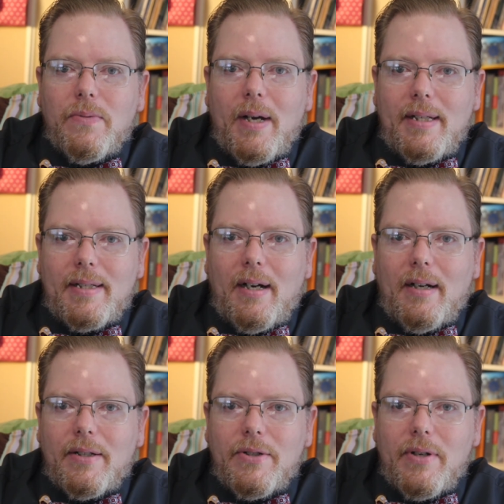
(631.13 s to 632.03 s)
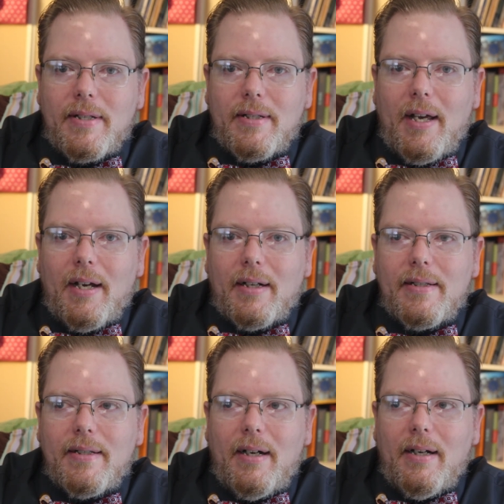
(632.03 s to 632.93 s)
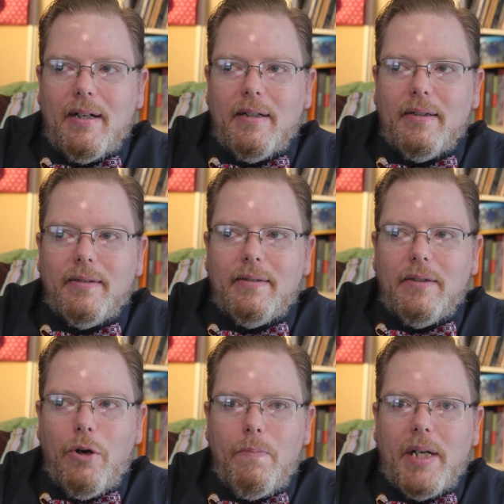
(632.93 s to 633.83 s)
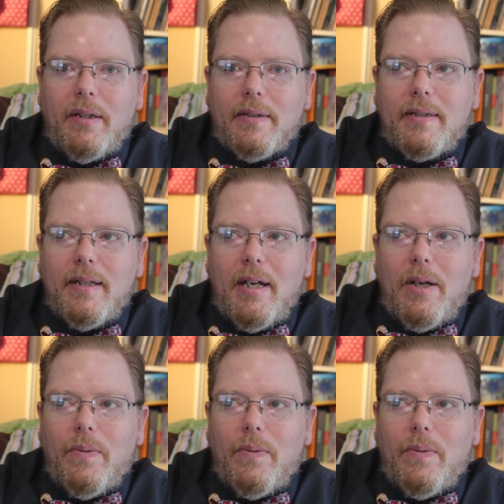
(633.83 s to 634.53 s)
white socks, dress slacks, no belt,